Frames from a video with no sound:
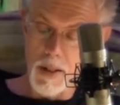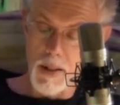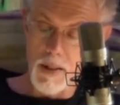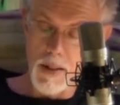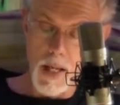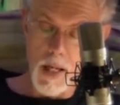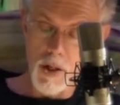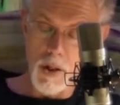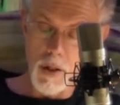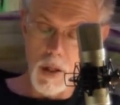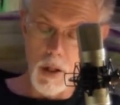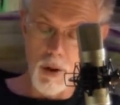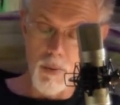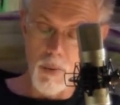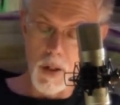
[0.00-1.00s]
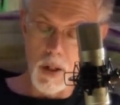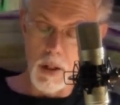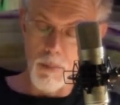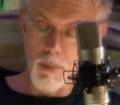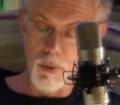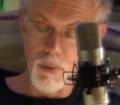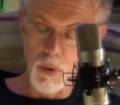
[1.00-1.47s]
sensation and thrill
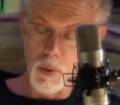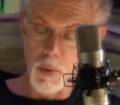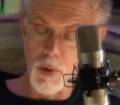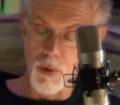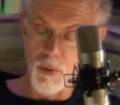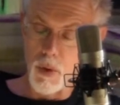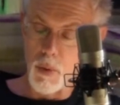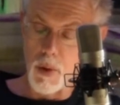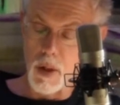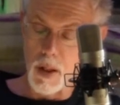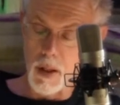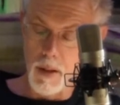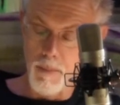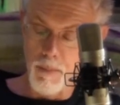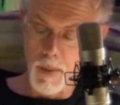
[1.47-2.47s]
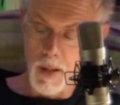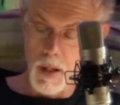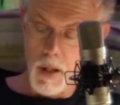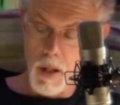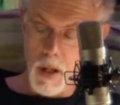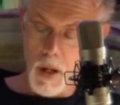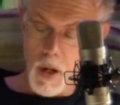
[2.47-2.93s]
him through and through with it.
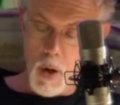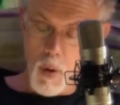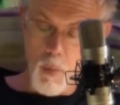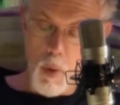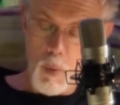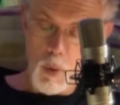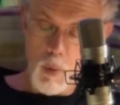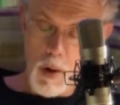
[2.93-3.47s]
What would